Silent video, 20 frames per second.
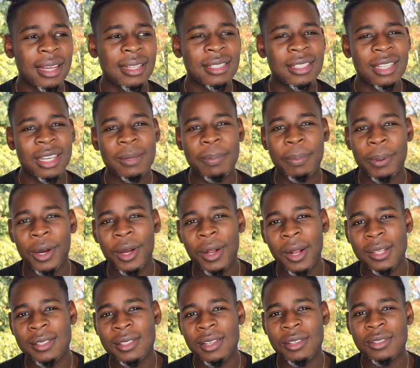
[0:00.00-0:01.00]
Jake
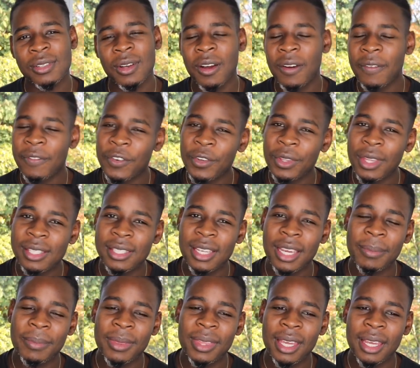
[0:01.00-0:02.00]
Paul's also gone through the
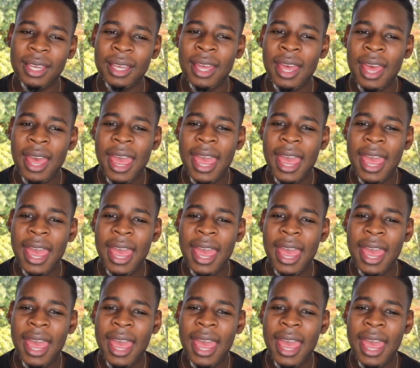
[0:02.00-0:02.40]
same thing,